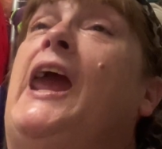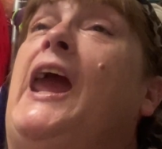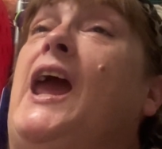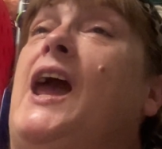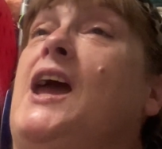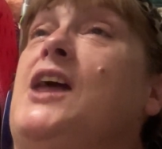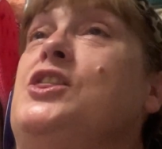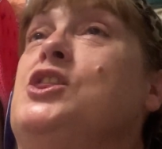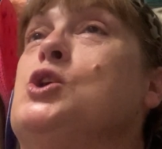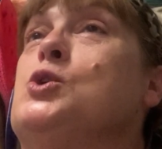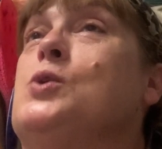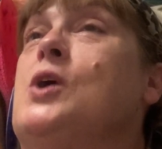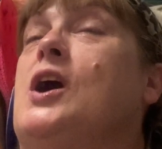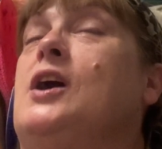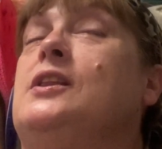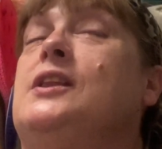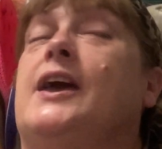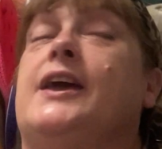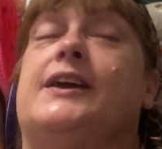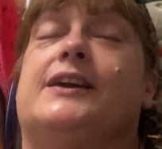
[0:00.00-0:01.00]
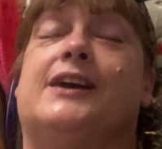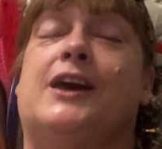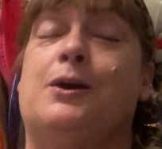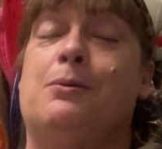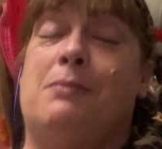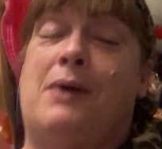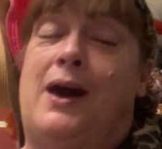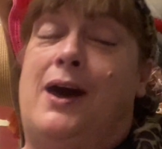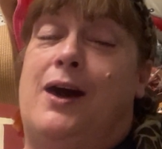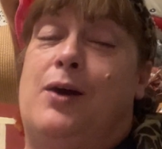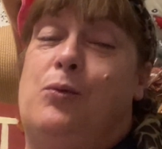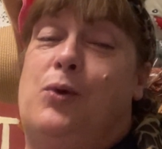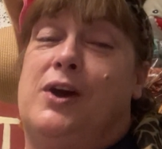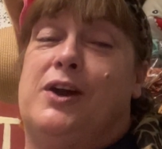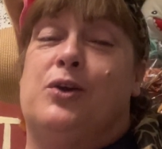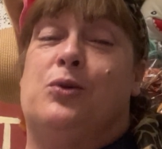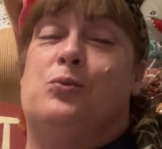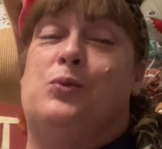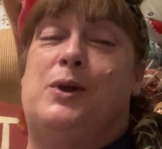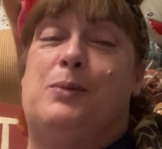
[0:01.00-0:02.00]
And they're all like, come on, what
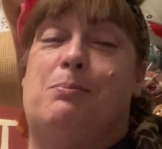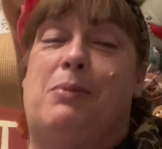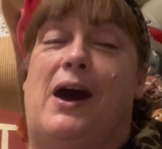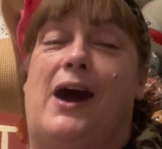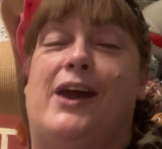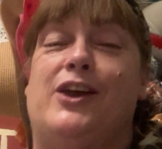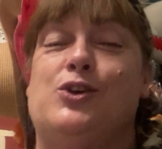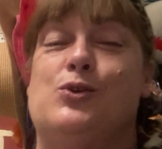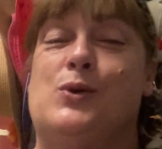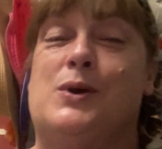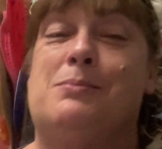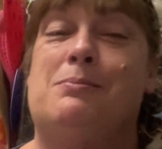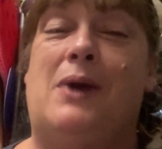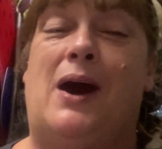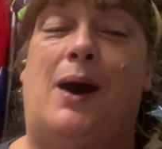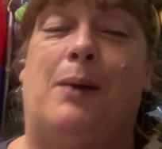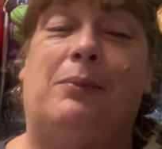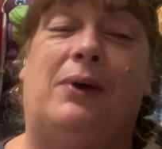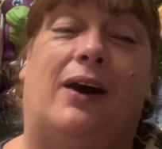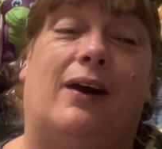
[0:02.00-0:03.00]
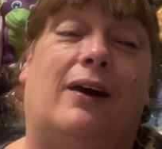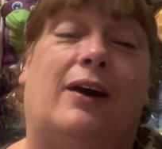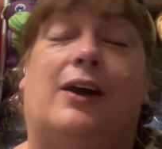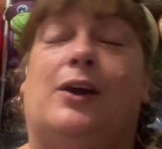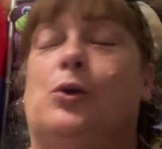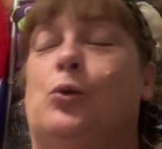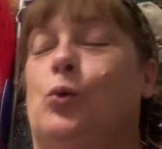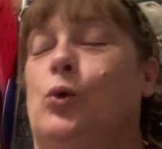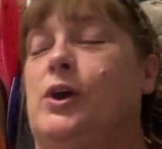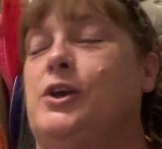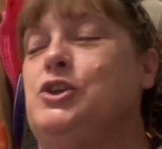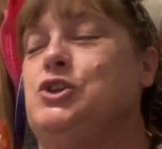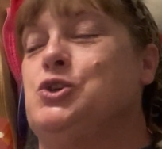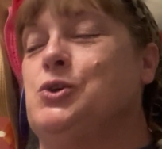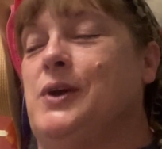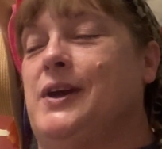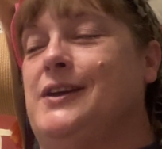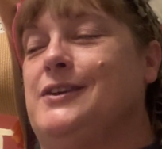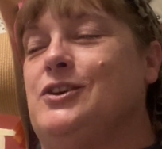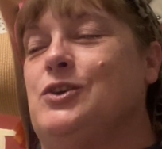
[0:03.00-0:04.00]
can we buy you and Mama? What
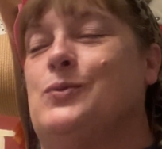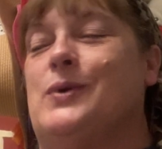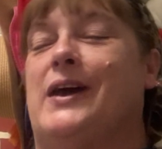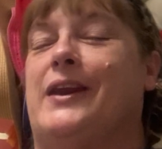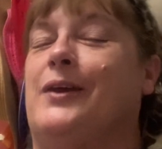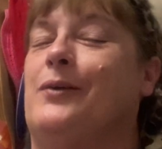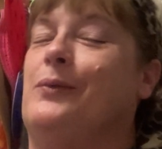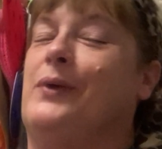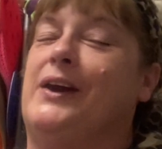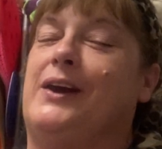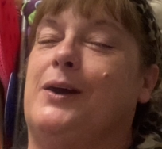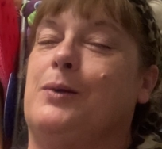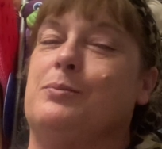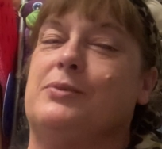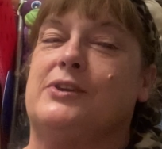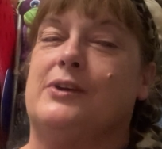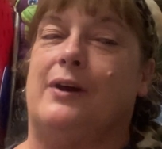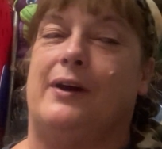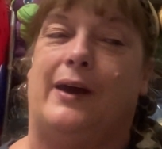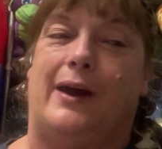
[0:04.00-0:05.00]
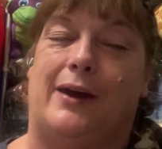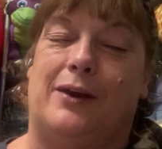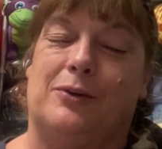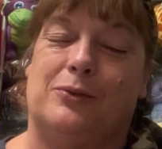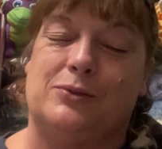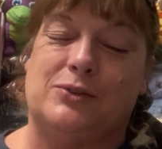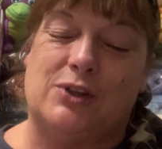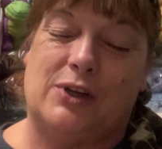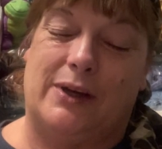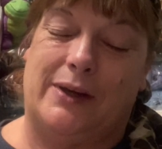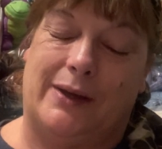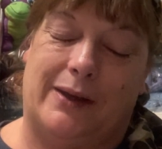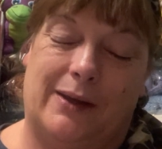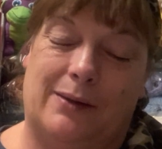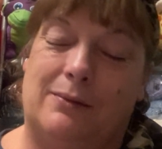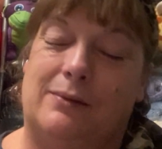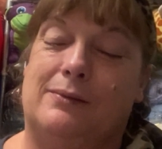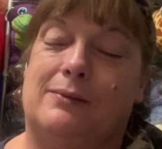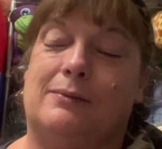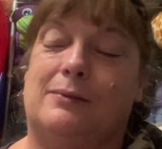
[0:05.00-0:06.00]
drink do you want? I'm like, I'm sorry, I don't drink,
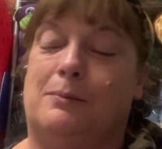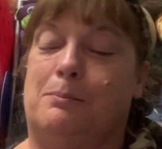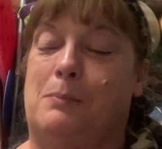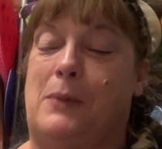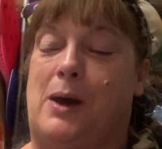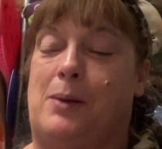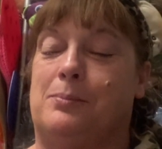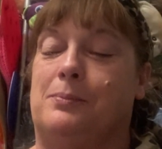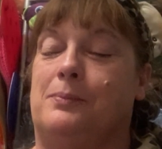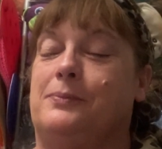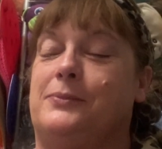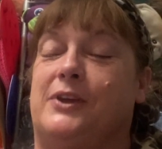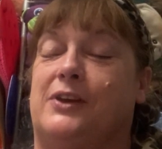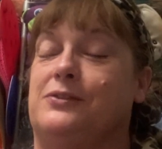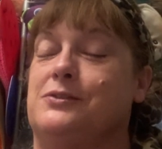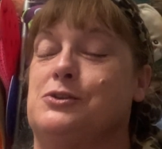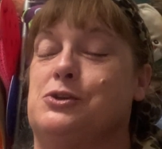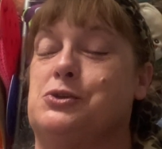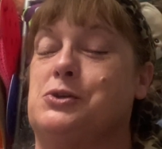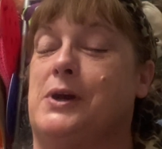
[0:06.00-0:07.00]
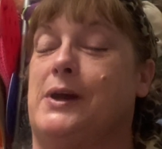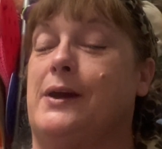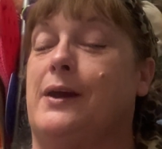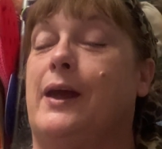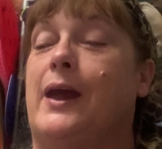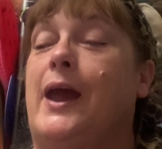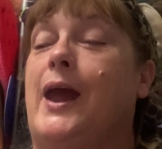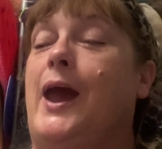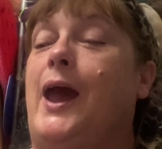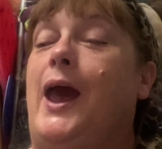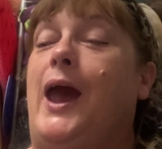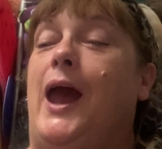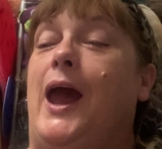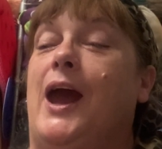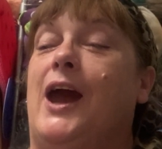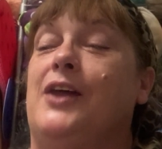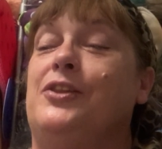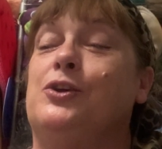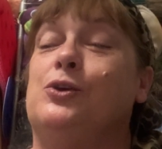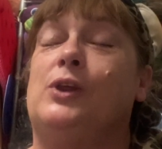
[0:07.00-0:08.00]
and Mom doesn't drink.
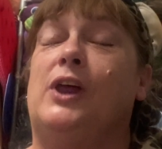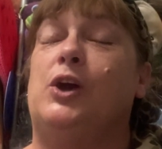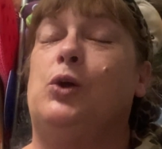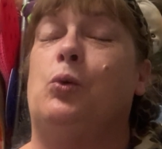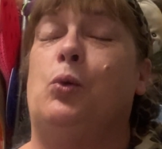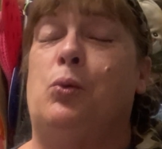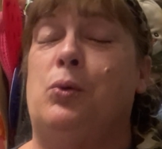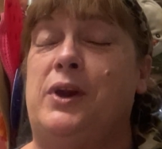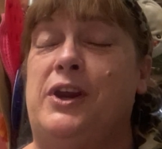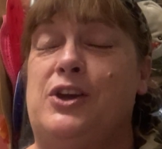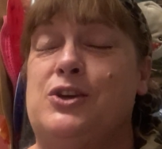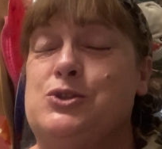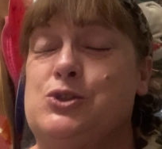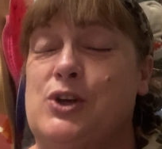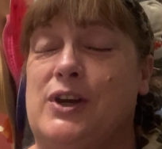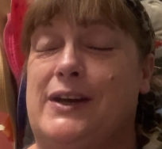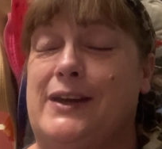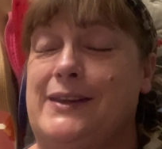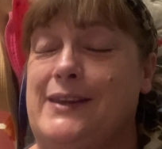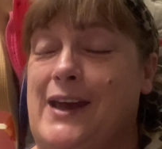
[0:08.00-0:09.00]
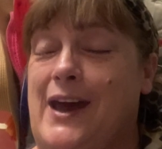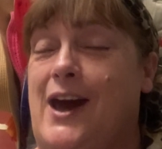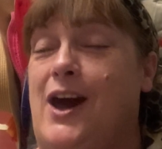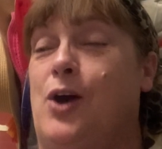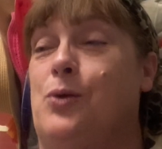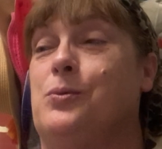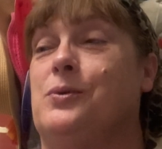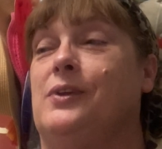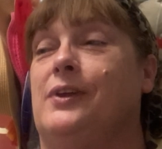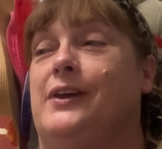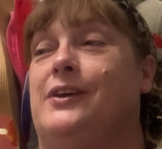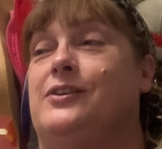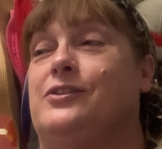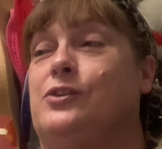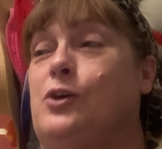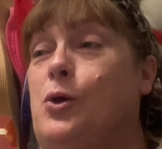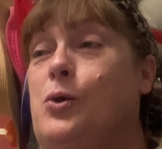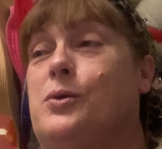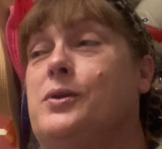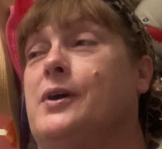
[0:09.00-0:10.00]
And they're like, well, what are you drinking now? We're like,
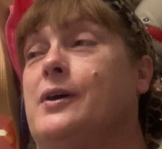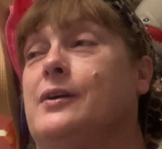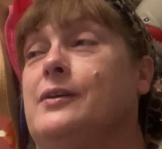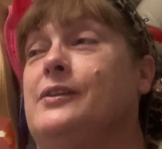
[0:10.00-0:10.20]
soda.